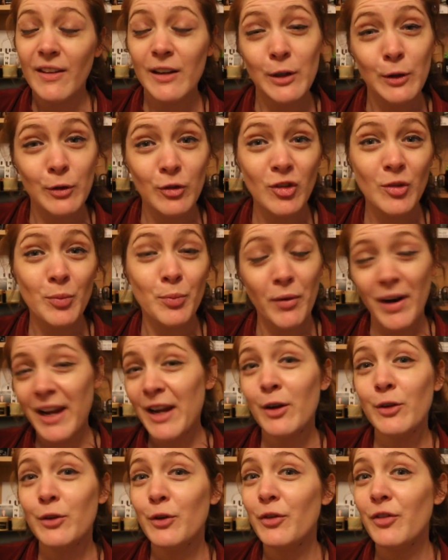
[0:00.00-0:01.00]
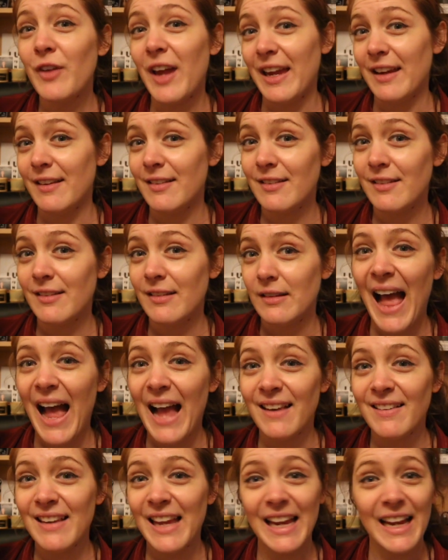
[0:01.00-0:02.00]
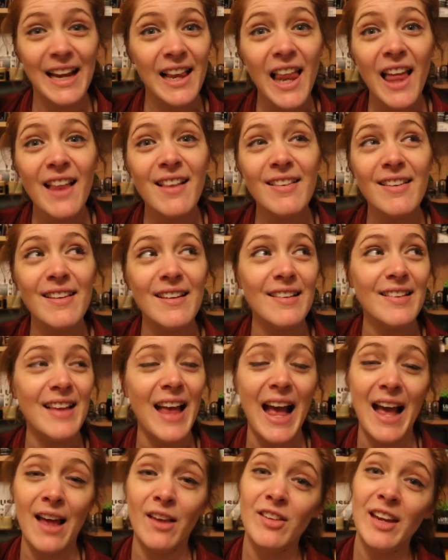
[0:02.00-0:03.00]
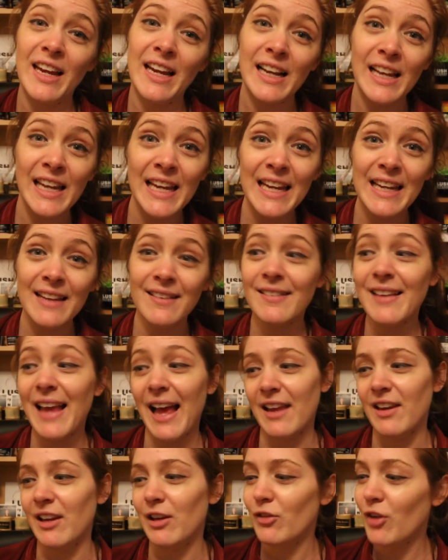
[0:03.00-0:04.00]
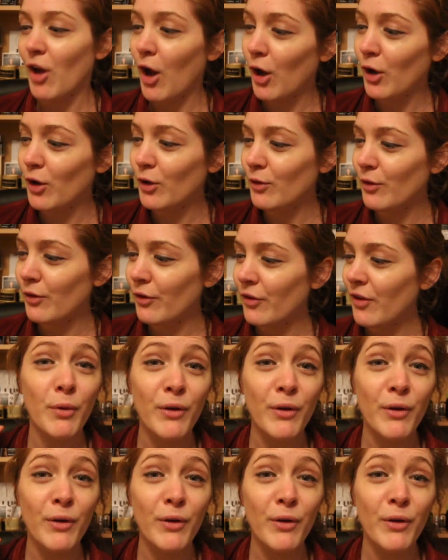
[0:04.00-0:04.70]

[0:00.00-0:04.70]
that you spray on your face and it cleanses and it cleans and it tones.